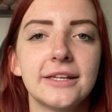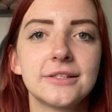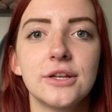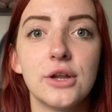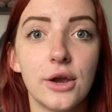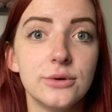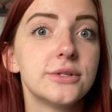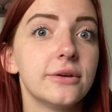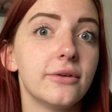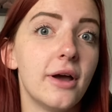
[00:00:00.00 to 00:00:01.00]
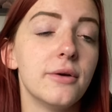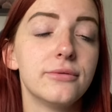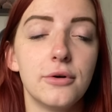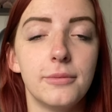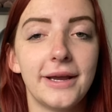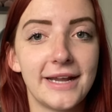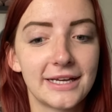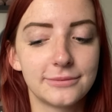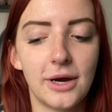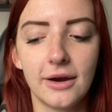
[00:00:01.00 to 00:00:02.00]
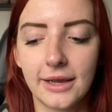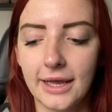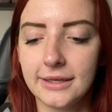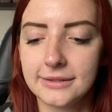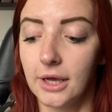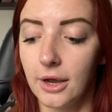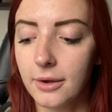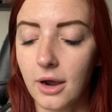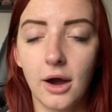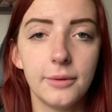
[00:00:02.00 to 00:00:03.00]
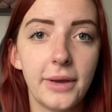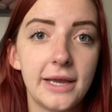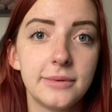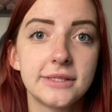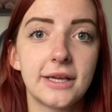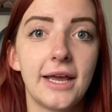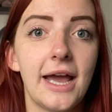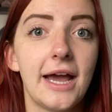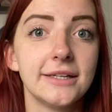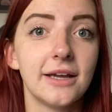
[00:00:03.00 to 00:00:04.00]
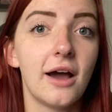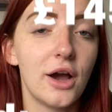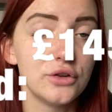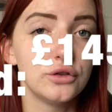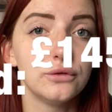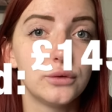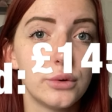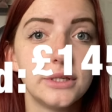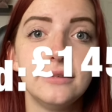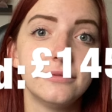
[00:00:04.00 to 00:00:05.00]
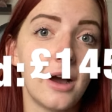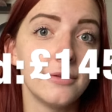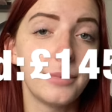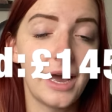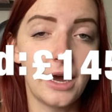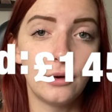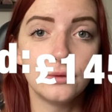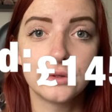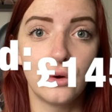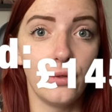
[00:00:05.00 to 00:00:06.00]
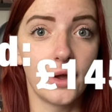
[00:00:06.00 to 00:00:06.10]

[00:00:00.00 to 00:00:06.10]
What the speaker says: to note for my next market. So card payments, I had £145 on the